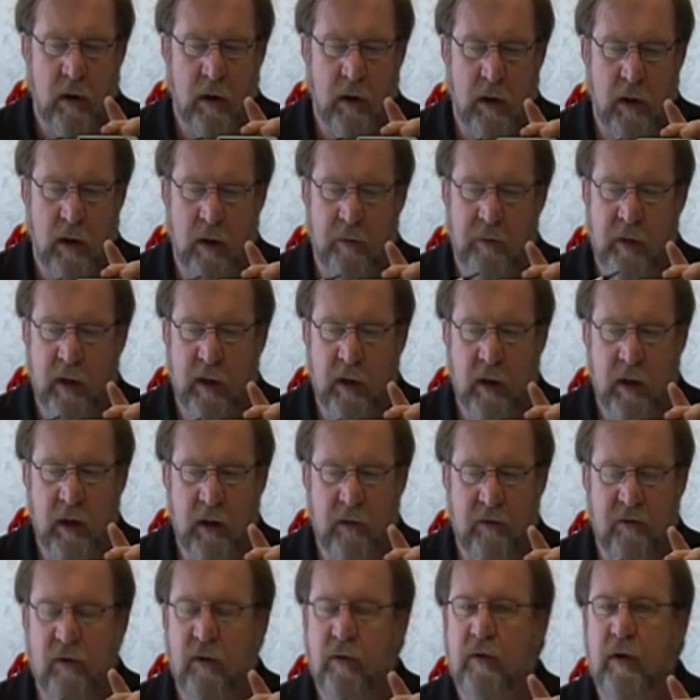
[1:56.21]
I'm not going
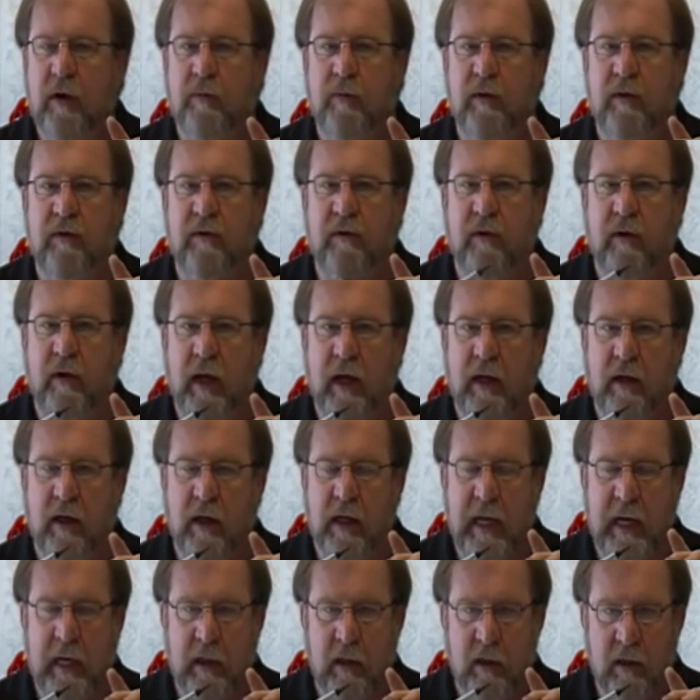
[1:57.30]
to get too deep into the
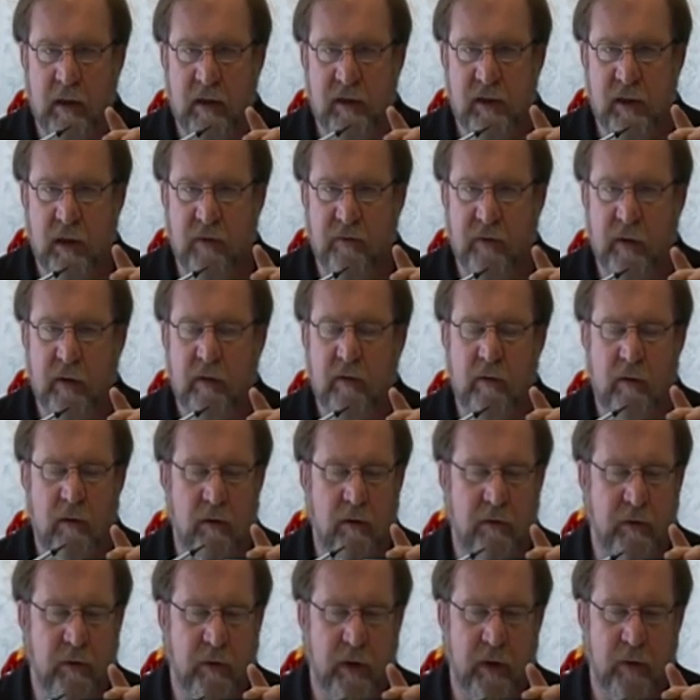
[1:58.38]
technicalities of it,
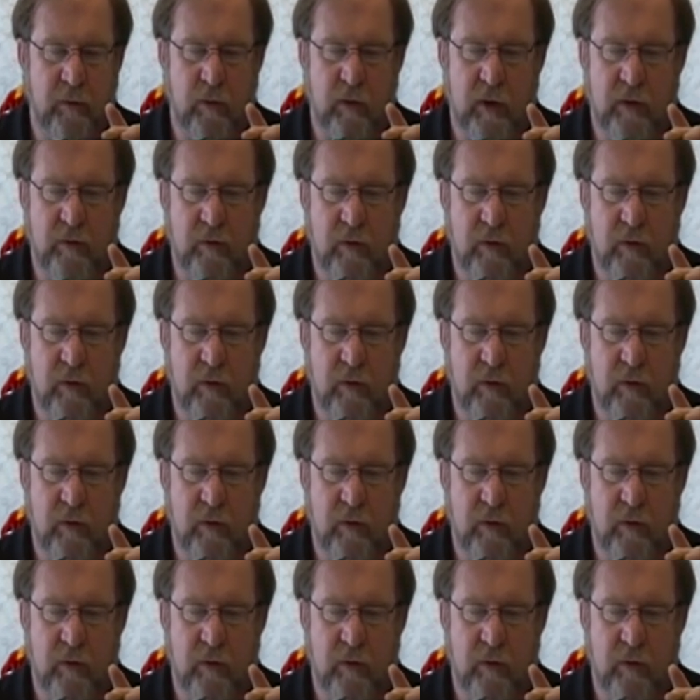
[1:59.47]
although I